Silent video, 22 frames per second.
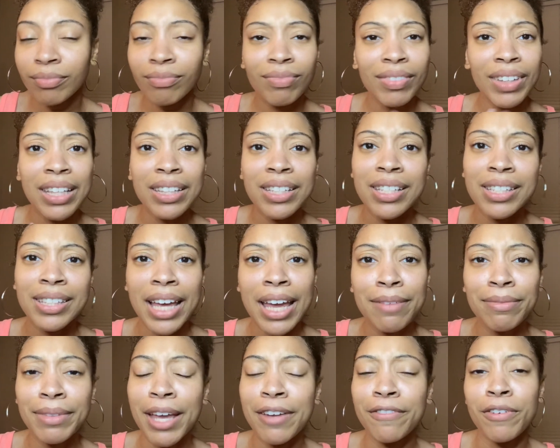the
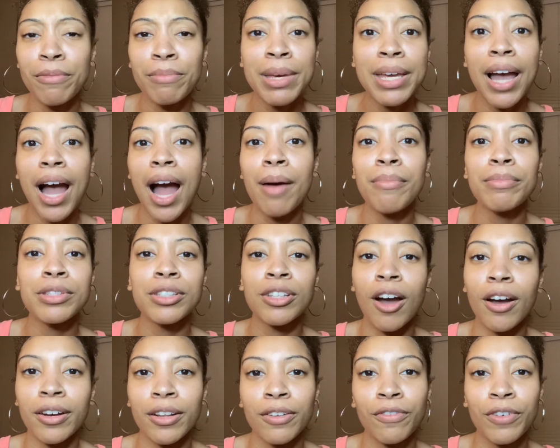same thing for me. I'm
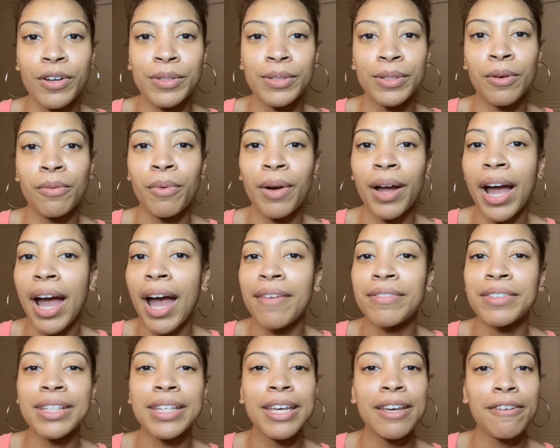starting from somewhere. I
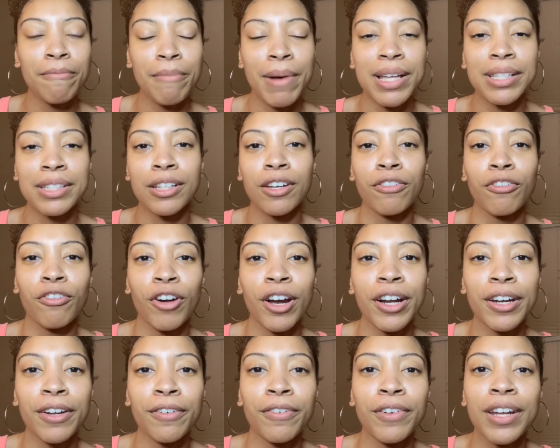have to give myself
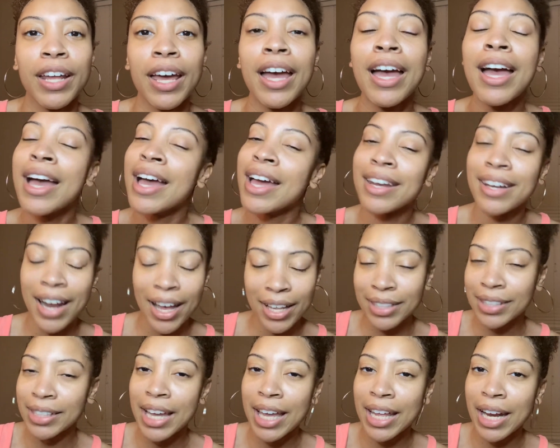credit for that.
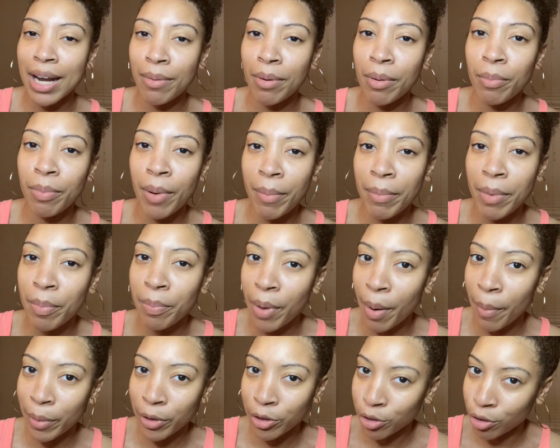Not saying that I'm
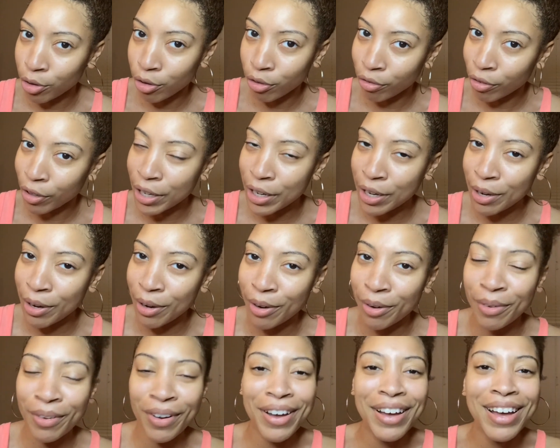gonna do a
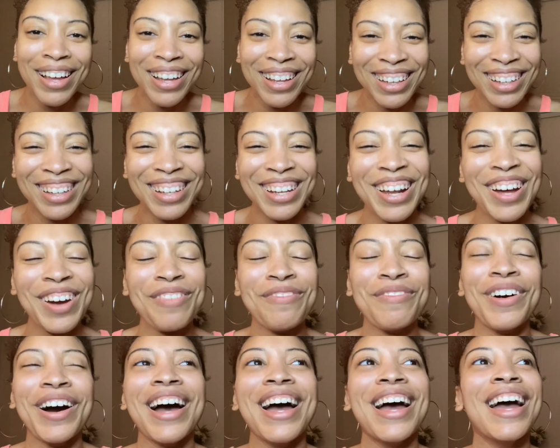reel,
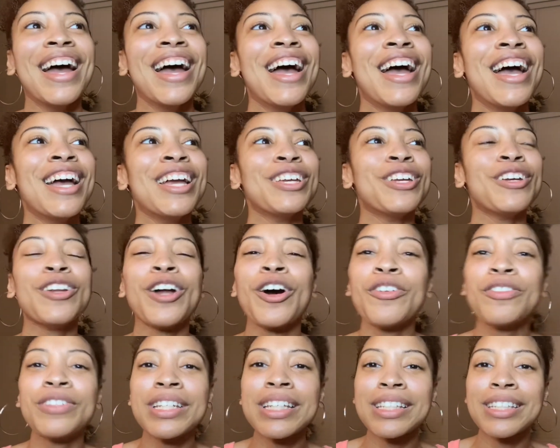but
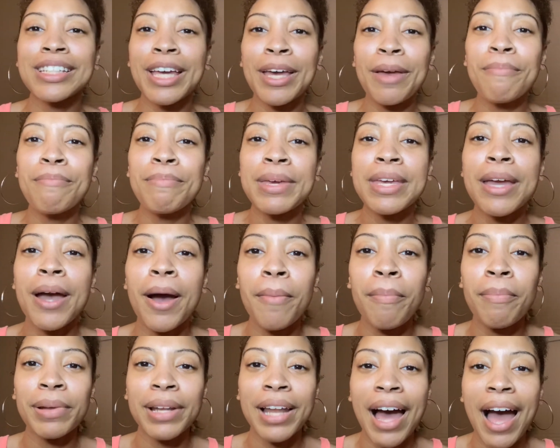this can be
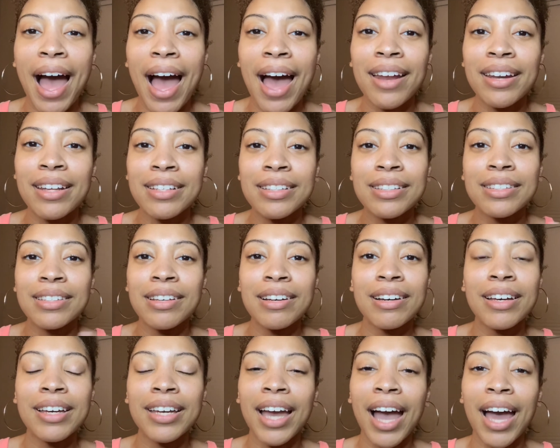applied
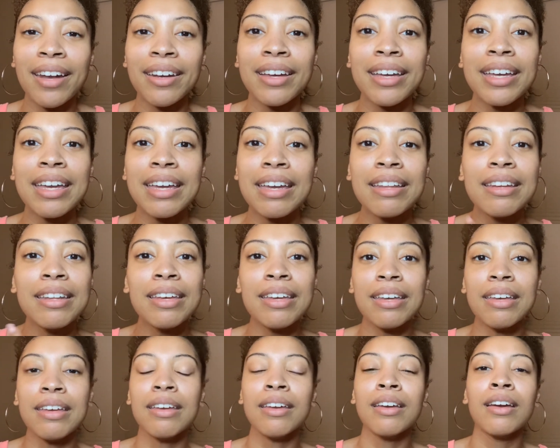into kind of
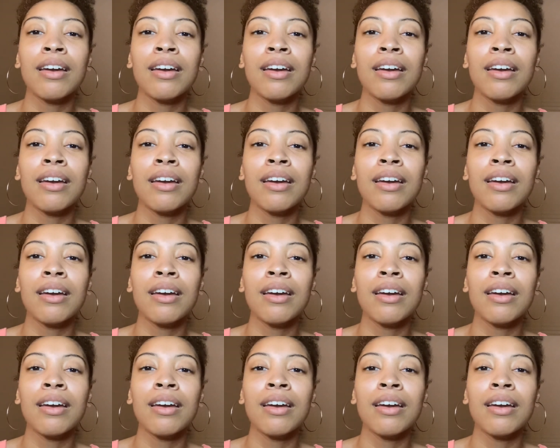any